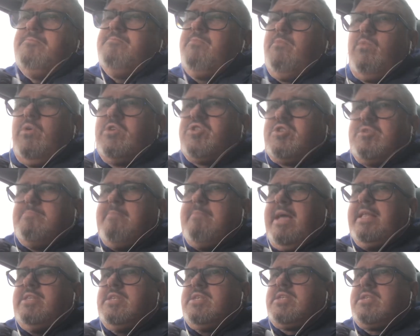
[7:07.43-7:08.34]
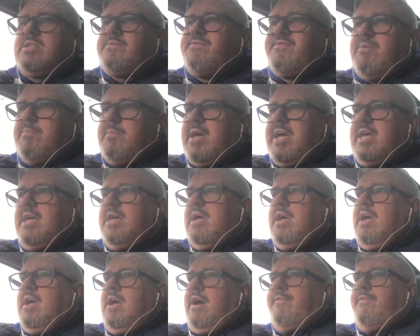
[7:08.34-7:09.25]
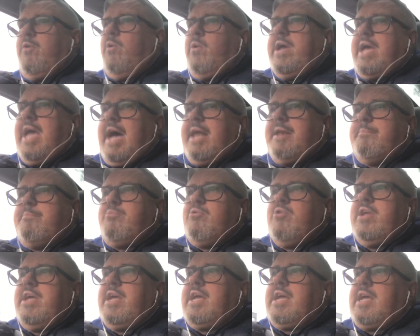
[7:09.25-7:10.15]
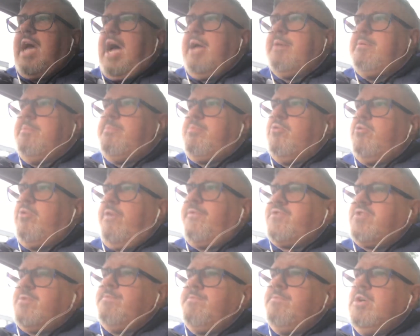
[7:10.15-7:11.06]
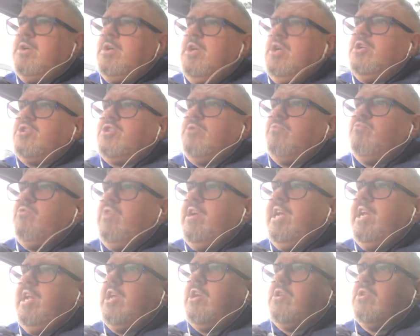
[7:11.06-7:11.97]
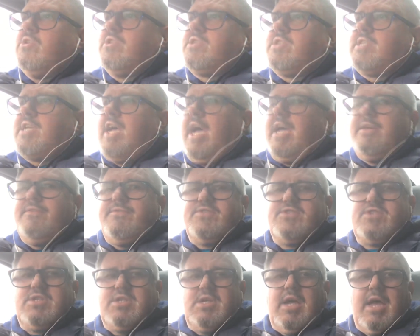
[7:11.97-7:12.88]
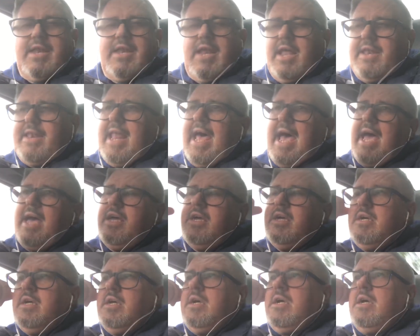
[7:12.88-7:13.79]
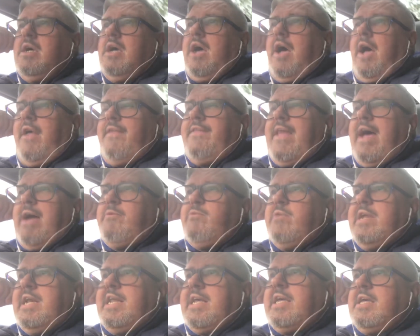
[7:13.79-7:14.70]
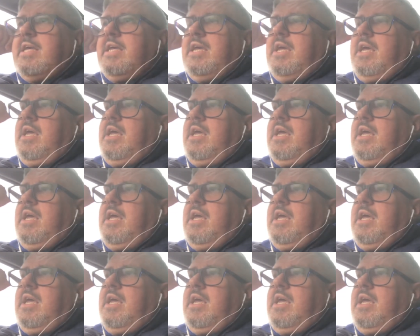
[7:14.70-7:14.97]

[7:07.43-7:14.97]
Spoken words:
was immense for me. Thought he had a brilliant game. He pulled off some really good saves, and that really